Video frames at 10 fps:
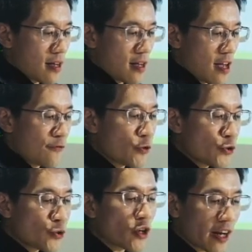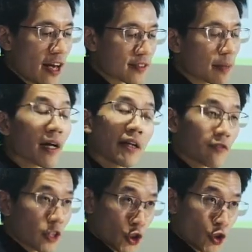if you do not have some kind
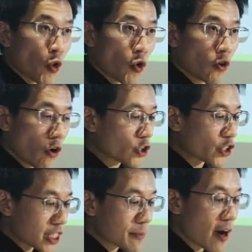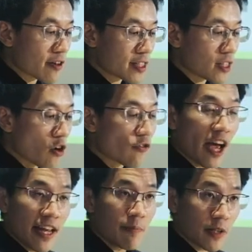of control or transparency over
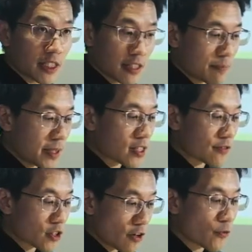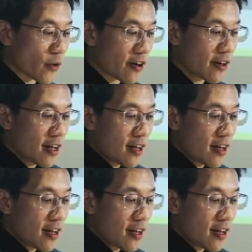any particular piece of software,